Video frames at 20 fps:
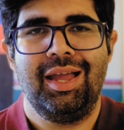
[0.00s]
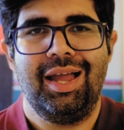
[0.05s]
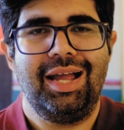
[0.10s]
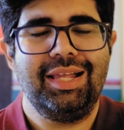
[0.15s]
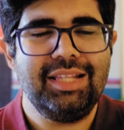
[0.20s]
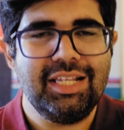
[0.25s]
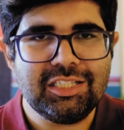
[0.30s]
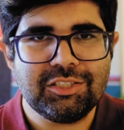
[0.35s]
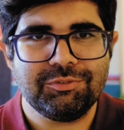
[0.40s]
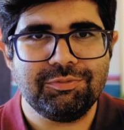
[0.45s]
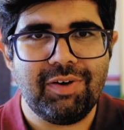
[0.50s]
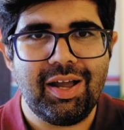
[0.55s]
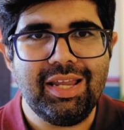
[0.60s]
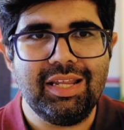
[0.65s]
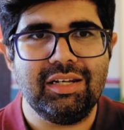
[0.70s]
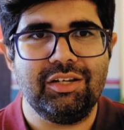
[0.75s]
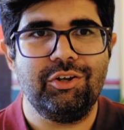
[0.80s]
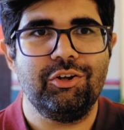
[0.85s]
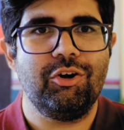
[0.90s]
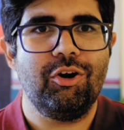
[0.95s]
And that's
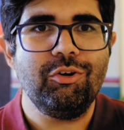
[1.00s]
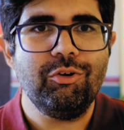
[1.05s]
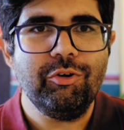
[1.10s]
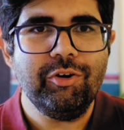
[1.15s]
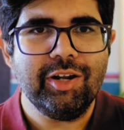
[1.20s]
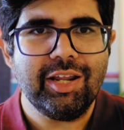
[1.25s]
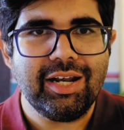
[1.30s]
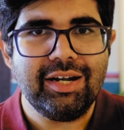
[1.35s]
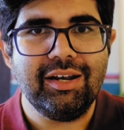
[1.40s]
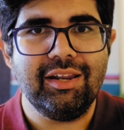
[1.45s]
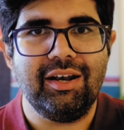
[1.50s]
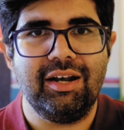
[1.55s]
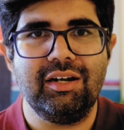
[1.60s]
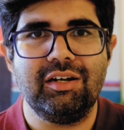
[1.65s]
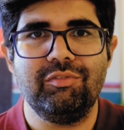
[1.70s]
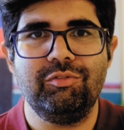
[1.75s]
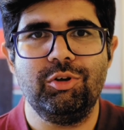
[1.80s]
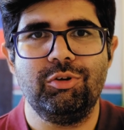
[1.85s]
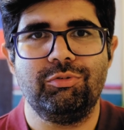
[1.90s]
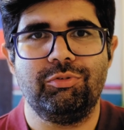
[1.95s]
fine. You're not going to get an
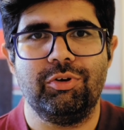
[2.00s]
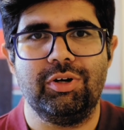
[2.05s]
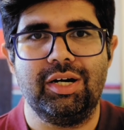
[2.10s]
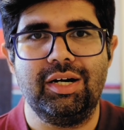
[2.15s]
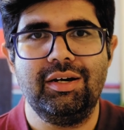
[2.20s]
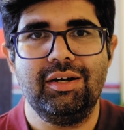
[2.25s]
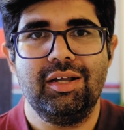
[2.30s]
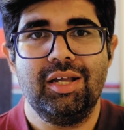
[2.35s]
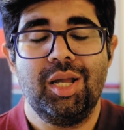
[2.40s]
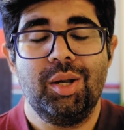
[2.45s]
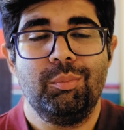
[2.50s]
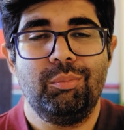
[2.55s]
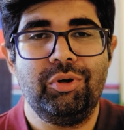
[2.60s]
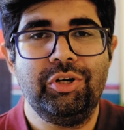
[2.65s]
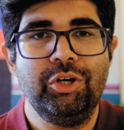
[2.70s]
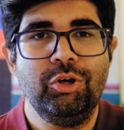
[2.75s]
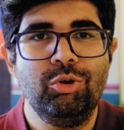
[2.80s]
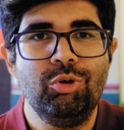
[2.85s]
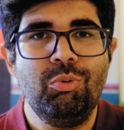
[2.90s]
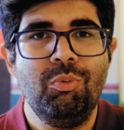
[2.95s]
interview for it, but
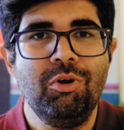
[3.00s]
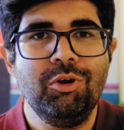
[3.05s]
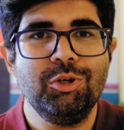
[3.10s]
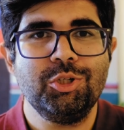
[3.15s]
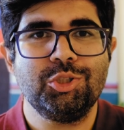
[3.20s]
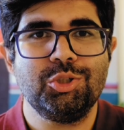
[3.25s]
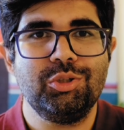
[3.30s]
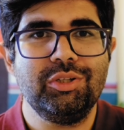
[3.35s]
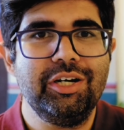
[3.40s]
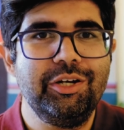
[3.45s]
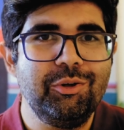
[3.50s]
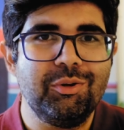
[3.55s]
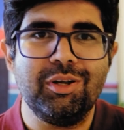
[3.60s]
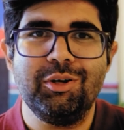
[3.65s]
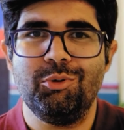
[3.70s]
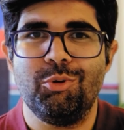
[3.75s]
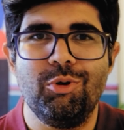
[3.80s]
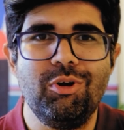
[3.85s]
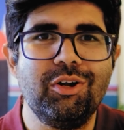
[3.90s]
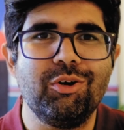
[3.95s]
you do want to show that you
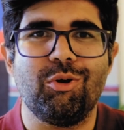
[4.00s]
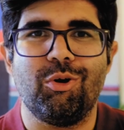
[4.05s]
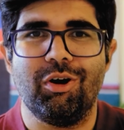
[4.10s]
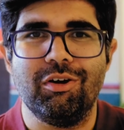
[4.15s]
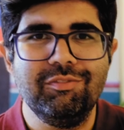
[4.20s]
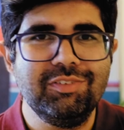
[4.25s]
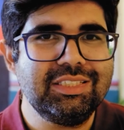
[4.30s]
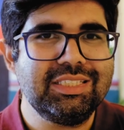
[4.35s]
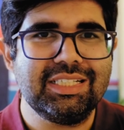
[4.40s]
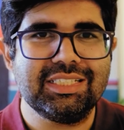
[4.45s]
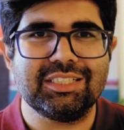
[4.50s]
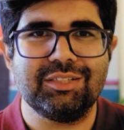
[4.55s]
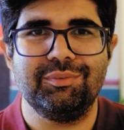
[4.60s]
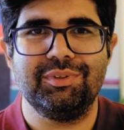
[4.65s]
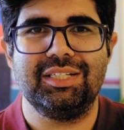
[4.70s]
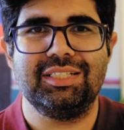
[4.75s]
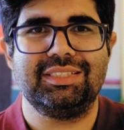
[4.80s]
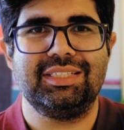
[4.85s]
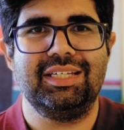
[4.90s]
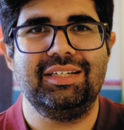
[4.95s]
can hold a conversation
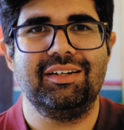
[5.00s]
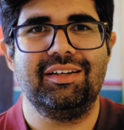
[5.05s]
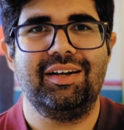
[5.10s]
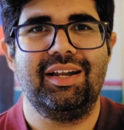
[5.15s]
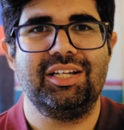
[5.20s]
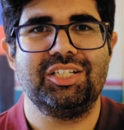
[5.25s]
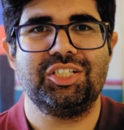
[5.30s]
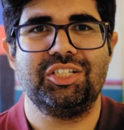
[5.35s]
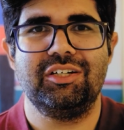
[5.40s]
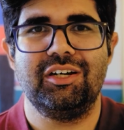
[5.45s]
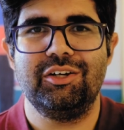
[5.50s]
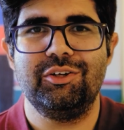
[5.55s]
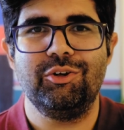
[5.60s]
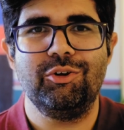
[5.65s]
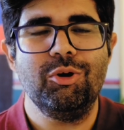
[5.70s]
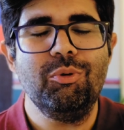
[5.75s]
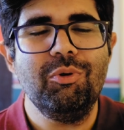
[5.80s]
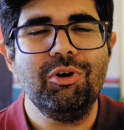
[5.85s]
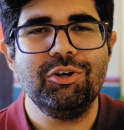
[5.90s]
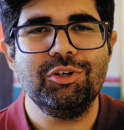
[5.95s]
with a senior engineer. You
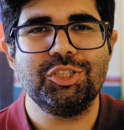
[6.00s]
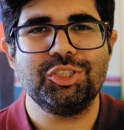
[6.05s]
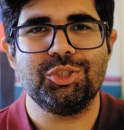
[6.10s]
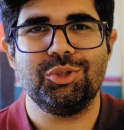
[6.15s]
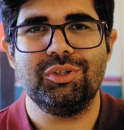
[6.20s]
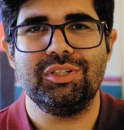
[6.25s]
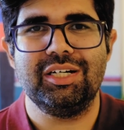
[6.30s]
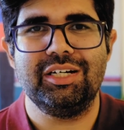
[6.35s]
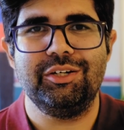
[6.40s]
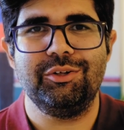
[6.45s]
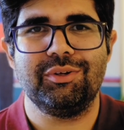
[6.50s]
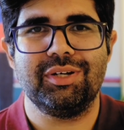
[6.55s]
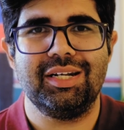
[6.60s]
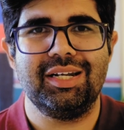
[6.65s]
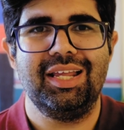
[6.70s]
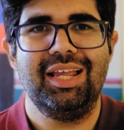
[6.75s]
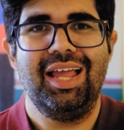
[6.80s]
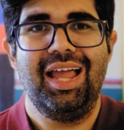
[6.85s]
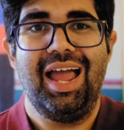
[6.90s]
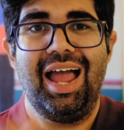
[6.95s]
do want to show that you
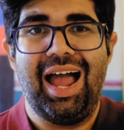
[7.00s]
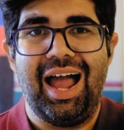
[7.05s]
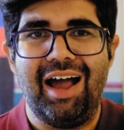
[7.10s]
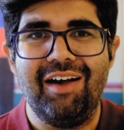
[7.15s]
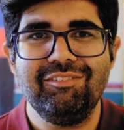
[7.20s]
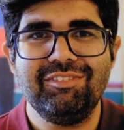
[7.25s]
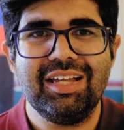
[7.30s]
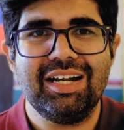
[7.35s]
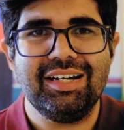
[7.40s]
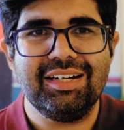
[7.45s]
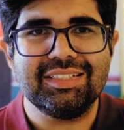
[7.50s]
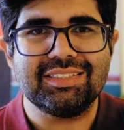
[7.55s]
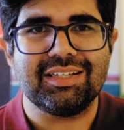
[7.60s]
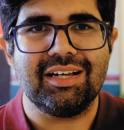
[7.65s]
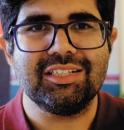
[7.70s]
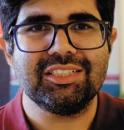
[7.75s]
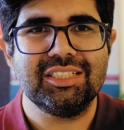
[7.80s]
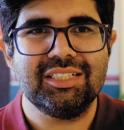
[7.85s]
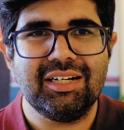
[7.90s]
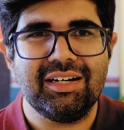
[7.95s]
can have that
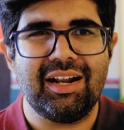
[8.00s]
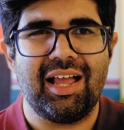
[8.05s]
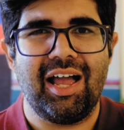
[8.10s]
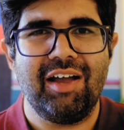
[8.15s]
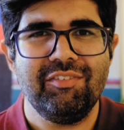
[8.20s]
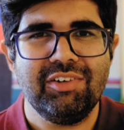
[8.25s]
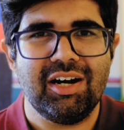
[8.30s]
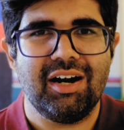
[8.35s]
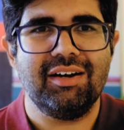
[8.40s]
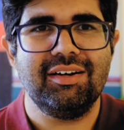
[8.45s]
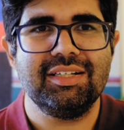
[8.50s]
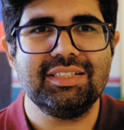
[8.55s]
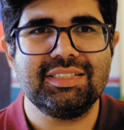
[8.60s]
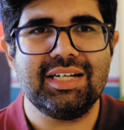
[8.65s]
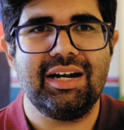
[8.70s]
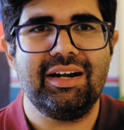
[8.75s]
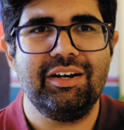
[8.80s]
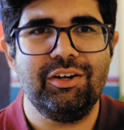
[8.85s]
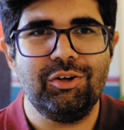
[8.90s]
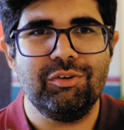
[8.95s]
discussion and have an
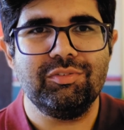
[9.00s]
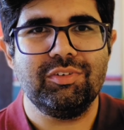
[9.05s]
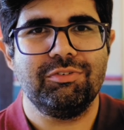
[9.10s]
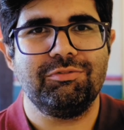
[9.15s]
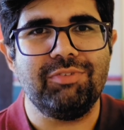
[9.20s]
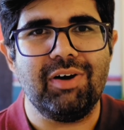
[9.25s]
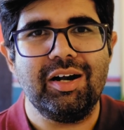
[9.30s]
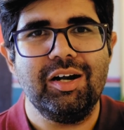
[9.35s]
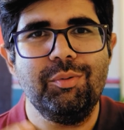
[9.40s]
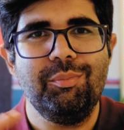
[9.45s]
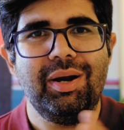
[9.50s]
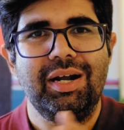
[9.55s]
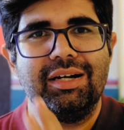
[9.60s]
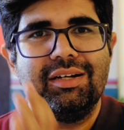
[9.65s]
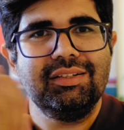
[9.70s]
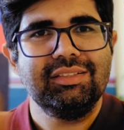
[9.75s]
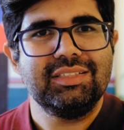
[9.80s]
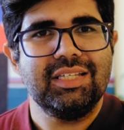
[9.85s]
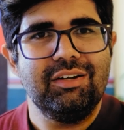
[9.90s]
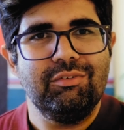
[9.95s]
understanding of the
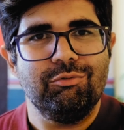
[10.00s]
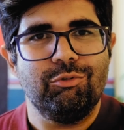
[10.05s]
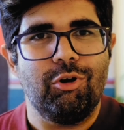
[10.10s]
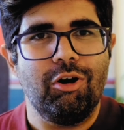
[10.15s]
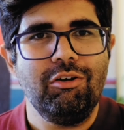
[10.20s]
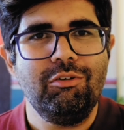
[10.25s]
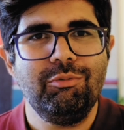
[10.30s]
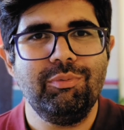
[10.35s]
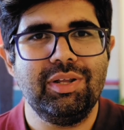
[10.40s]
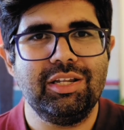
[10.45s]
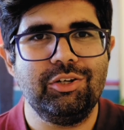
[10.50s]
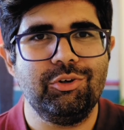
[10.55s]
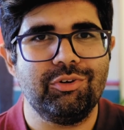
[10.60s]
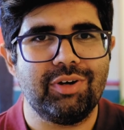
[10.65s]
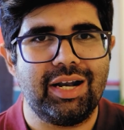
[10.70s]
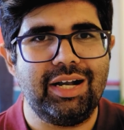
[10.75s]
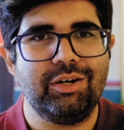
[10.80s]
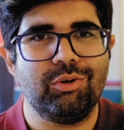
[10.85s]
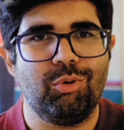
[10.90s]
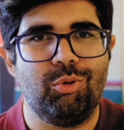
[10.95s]
fundamentals involved when you
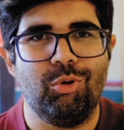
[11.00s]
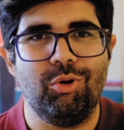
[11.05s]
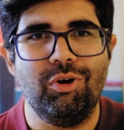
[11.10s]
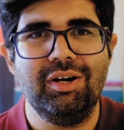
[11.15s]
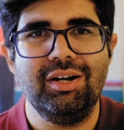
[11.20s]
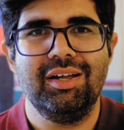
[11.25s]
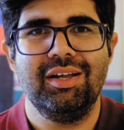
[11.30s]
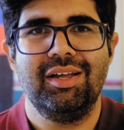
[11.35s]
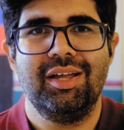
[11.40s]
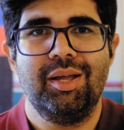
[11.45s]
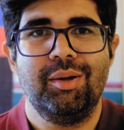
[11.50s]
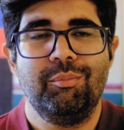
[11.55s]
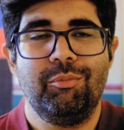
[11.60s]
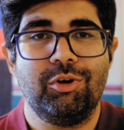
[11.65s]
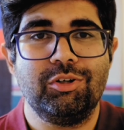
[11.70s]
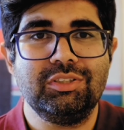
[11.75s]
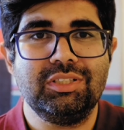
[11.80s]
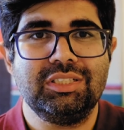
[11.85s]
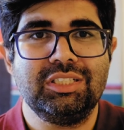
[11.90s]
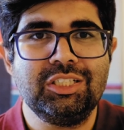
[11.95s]
write code
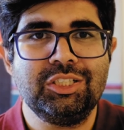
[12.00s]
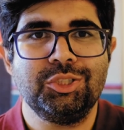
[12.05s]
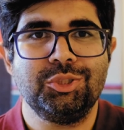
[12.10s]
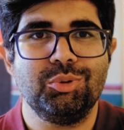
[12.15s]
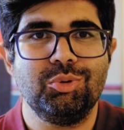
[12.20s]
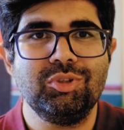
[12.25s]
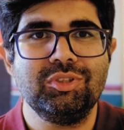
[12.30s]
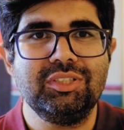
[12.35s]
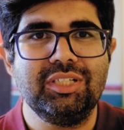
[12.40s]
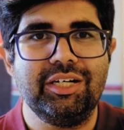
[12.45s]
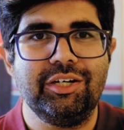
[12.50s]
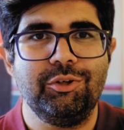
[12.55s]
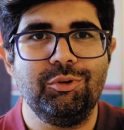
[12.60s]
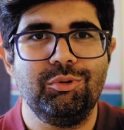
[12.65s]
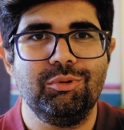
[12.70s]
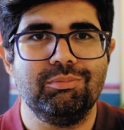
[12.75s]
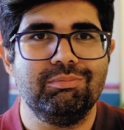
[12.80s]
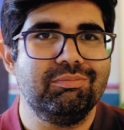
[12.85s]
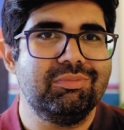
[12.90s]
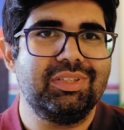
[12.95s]
because it just shows that
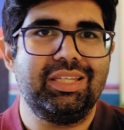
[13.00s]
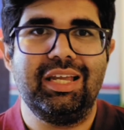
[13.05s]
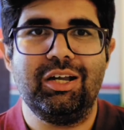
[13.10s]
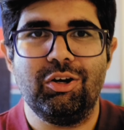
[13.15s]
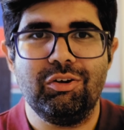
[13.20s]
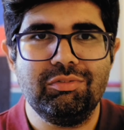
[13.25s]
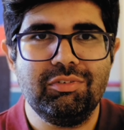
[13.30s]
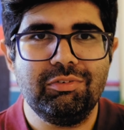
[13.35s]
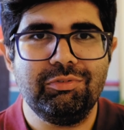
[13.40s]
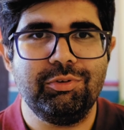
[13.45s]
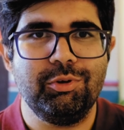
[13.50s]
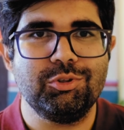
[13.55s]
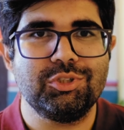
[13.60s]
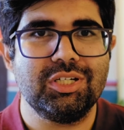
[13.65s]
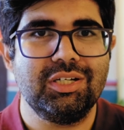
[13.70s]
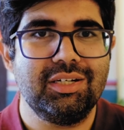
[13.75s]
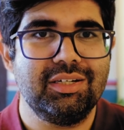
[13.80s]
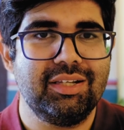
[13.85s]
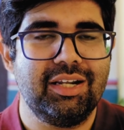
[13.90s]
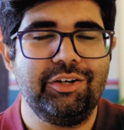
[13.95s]
you think of the
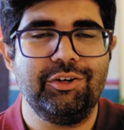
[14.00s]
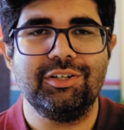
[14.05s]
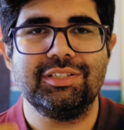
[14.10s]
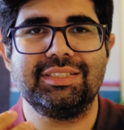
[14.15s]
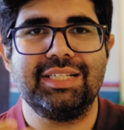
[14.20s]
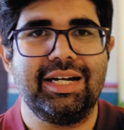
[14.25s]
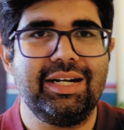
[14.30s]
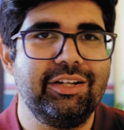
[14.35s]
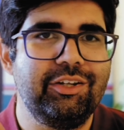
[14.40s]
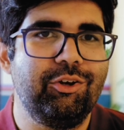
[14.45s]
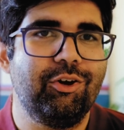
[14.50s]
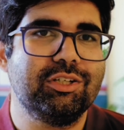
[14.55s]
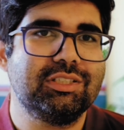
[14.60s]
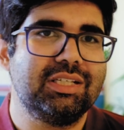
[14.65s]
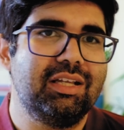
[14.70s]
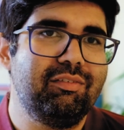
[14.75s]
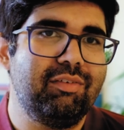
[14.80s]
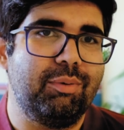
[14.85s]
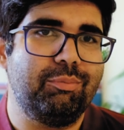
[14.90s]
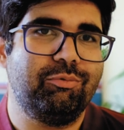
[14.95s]
future and that you're setting
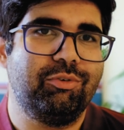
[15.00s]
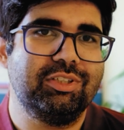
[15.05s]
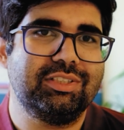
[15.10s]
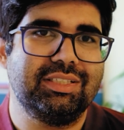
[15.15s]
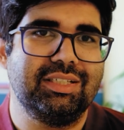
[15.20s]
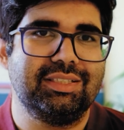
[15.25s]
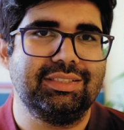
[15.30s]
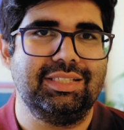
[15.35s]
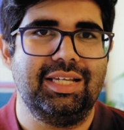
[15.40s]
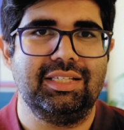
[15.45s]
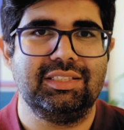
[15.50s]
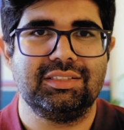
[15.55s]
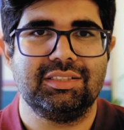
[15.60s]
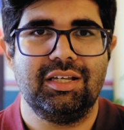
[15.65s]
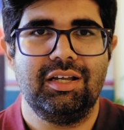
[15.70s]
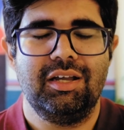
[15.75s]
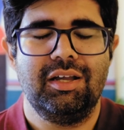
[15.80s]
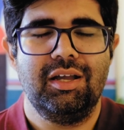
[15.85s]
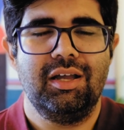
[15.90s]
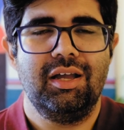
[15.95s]
yourself up for success.